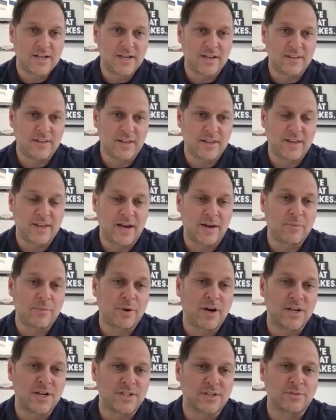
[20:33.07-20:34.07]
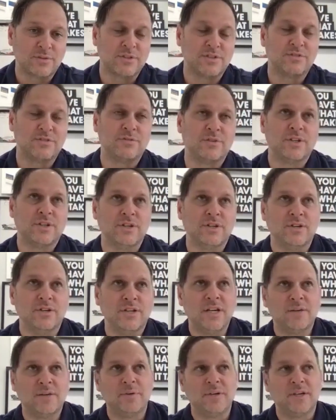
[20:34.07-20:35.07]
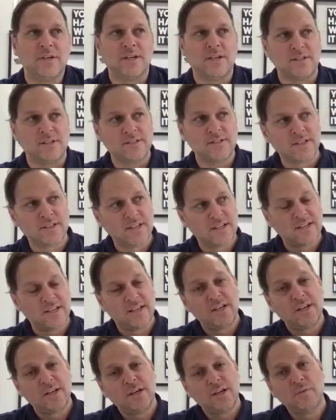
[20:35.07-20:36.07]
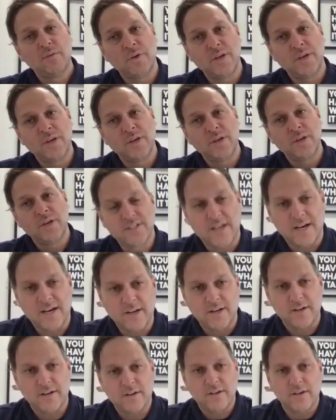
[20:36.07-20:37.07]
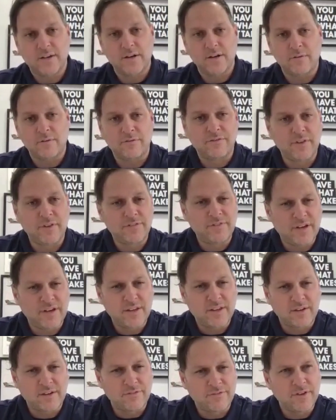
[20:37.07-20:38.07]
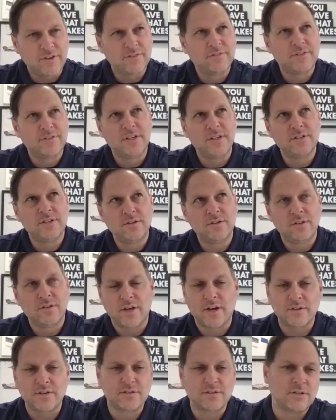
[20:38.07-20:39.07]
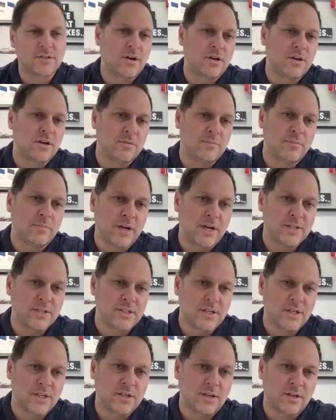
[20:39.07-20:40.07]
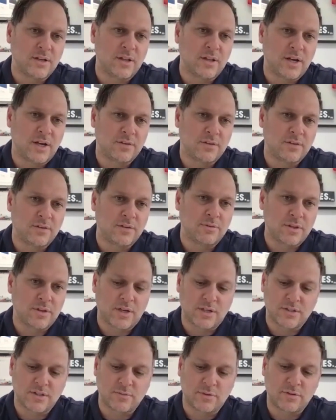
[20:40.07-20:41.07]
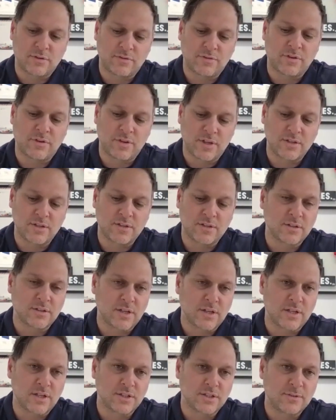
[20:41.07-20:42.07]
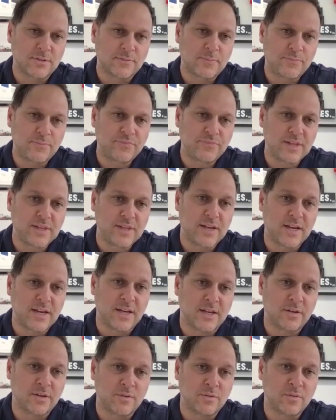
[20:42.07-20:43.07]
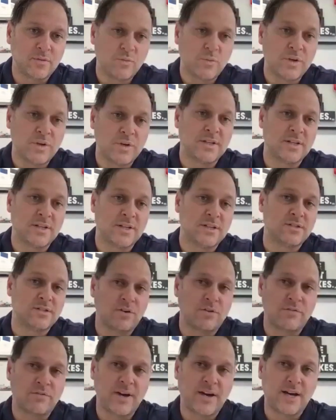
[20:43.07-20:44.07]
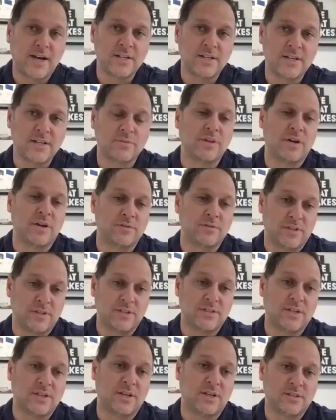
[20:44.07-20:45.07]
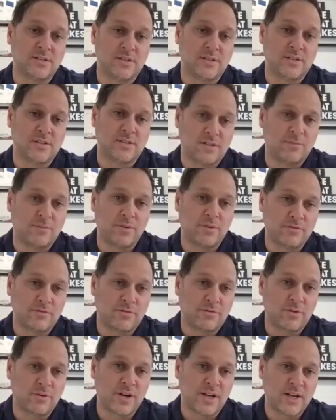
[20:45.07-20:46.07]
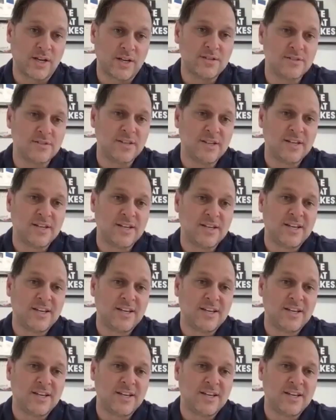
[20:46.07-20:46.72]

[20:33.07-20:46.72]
And then that project was really unique because we actually had a $52,000 budget aligned with the customer for the installation. And we did it so fast, we thought it was going to take us a lot more than 4 days.